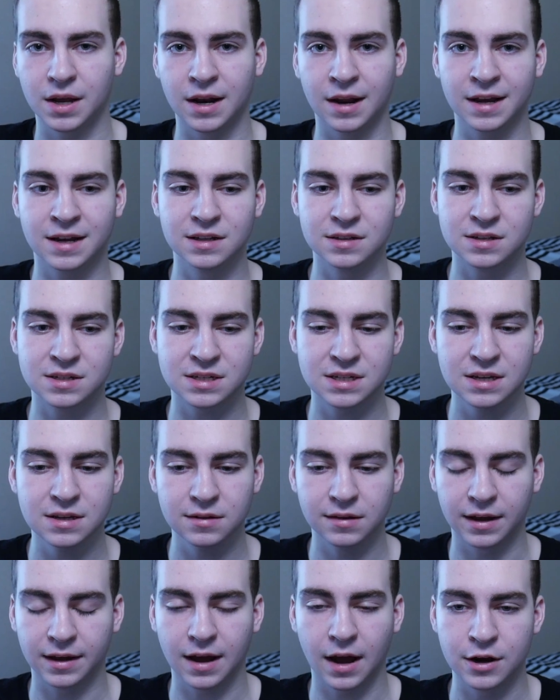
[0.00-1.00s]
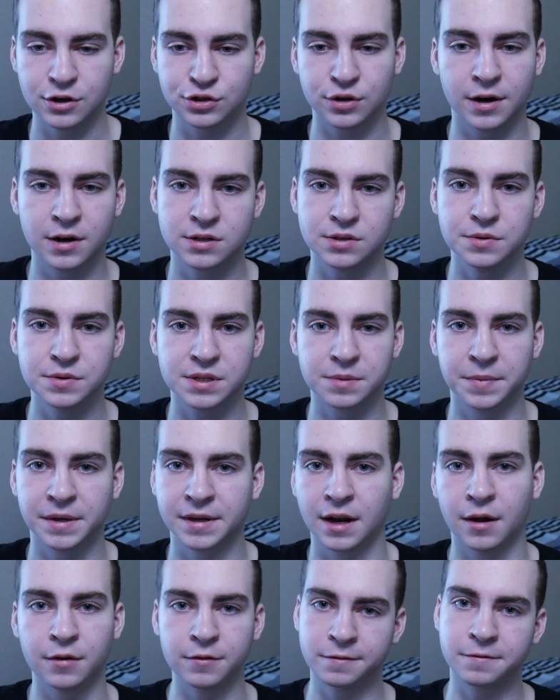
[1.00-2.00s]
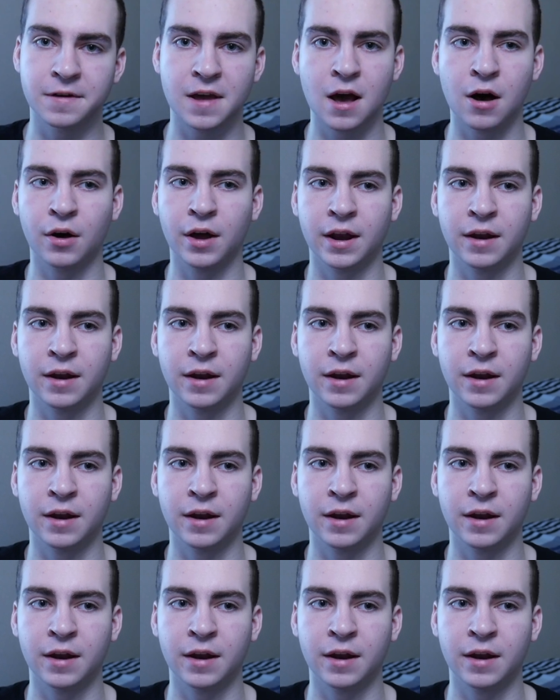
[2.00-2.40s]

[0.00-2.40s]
And I could see like I'd try to do something and I would fail.